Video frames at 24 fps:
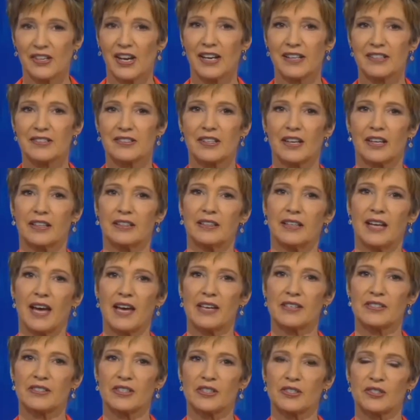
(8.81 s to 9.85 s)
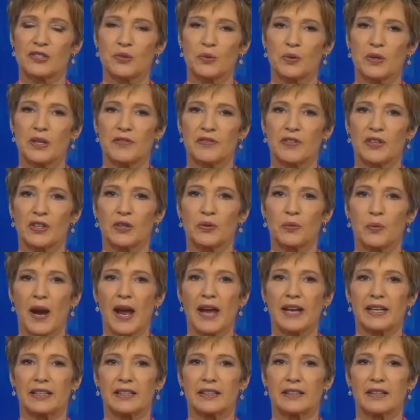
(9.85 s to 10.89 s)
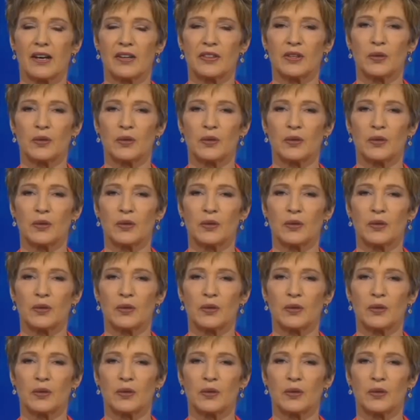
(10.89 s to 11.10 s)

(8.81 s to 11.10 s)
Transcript: Jack Sutton has the story of the granite